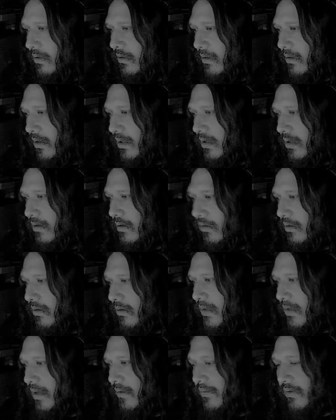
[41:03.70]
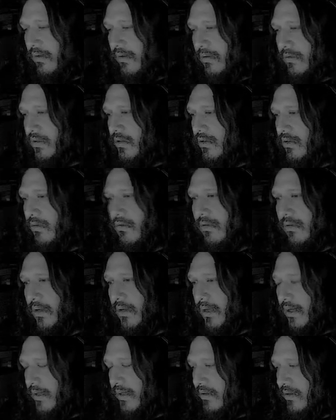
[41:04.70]
you know, you might have heard
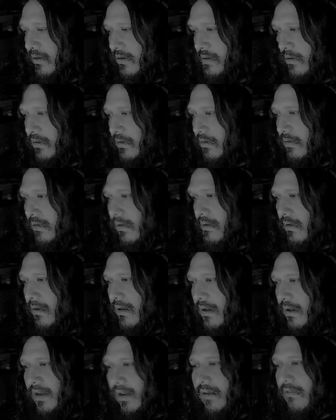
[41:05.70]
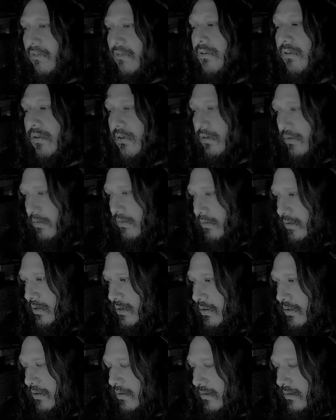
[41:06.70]
stories or eaten foods